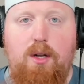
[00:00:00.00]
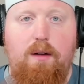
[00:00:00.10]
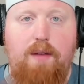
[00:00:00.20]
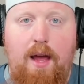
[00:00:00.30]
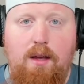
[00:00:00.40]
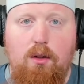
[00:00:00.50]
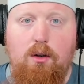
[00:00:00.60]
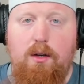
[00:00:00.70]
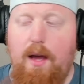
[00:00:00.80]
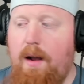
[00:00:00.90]
of
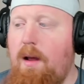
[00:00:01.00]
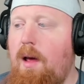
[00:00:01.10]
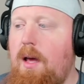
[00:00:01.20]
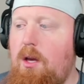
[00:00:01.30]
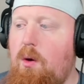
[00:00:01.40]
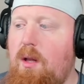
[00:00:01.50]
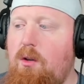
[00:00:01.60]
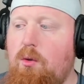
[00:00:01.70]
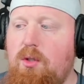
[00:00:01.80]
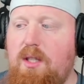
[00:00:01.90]
Angular yet, you can
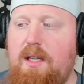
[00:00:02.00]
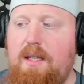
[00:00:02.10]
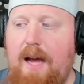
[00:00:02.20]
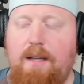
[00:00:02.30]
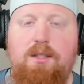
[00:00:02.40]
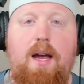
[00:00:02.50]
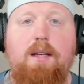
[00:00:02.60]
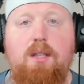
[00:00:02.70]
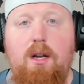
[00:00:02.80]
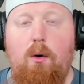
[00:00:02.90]
use the dash
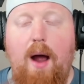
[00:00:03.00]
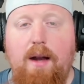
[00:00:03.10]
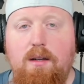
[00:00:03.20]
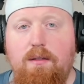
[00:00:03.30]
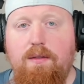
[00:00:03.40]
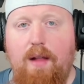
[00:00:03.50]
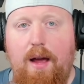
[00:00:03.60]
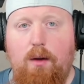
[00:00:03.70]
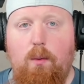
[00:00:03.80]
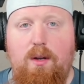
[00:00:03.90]
dash interactive
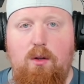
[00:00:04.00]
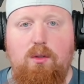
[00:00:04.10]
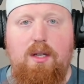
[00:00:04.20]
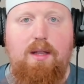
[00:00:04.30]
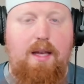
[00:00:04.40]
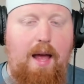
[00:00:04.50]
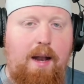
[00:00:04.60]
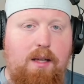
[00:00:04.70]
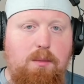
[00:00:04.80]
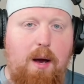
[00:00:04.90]
flag when using the
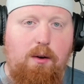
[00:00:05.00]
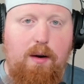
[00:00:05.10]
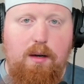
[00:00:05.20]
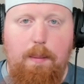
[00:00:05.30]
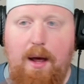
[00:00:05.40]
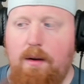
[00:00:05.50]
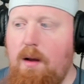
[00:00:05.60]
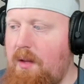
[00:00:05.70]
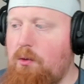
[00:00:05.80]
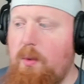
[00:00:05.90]
NX migrate command.
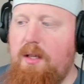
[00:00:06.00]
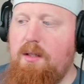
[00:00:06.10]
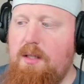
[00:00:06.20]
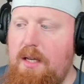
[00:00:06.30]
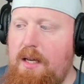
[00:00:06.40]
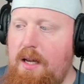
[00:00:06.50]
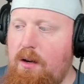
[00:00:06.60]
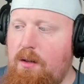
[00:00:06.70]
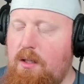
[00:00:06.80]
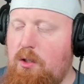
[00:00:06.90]
As we can see
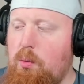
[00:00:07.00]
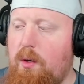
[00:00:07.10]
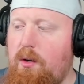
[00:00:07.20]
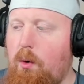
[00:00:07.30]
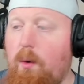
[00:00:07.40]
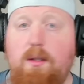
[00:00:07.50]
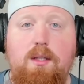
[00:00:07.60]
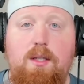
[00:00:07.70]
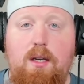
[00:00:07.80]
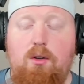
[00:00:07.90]
here, this is what you're going to
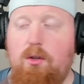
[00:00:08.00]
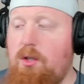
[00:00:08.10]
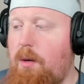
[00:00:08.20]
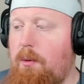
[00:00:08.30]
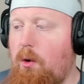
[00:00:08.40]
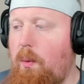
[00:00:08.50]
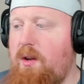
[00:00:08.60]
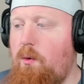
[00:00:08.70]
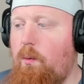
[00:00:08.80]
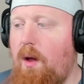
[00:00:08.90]
see in your terminal when
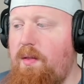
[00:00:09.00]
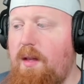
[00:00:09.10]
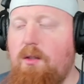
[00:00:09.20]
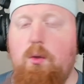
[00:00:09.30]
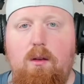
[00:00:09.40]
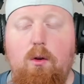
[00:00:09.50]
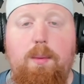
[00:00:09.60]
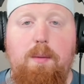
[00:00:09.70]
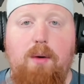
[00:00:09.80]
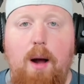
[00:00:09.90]
you run this. You'll
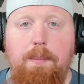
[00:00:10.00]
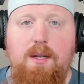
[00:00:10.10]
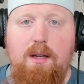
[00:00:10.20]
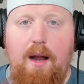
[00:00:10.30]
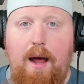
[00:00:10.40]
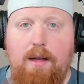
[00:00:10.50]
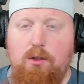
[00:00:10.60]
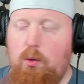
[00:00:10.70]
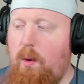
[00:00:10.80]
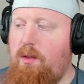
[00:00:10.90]
be prompted
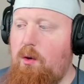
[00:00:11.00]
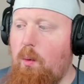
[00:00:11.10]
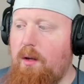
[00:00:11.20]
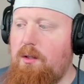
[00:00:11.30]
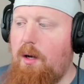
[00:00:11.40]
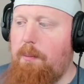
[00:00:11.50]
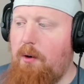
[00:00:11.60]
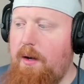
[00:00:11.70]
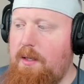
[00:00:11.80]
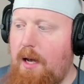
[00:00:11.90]
as to whether you want to
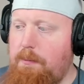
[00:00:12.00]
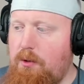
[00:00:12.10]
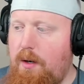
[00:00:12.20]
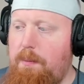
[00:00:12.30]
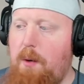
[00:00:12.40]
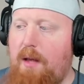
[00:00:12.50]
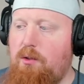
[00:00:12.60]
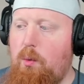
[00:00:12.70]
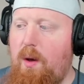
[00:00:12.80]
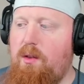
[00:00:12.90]
upgrade TypeScript, as
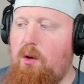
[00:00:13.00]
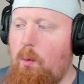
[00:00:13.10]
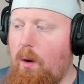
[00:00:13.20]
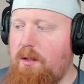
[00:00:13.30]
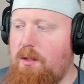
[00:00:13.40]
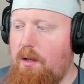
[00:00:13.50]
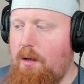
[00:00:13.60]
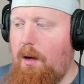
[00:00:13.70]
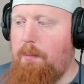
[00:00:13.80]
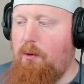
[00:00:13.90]
to whether you want
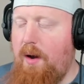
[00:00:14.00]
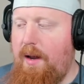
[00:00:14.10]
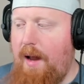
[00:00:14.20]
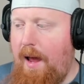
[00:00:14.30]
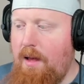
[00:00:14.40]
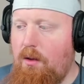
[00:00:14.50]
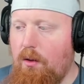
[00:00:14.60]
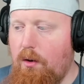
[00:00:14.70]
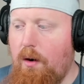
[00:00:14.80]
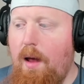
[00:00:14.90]
to upgrade
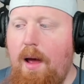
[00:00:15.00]
Angular,